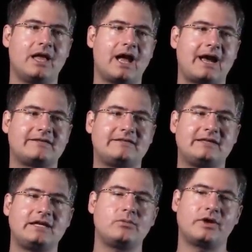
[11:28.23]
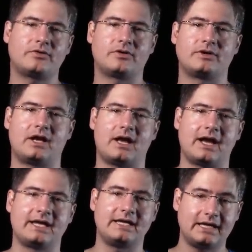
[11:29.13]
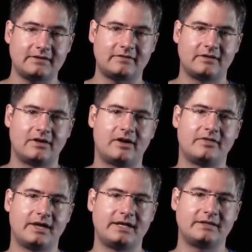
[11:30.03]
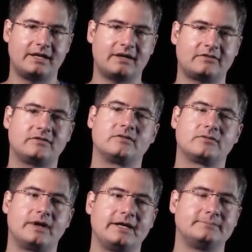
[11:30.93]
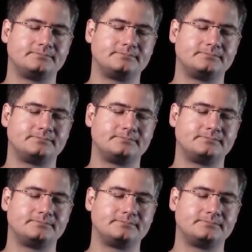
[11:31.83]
I see whether or not I hit on that index, right?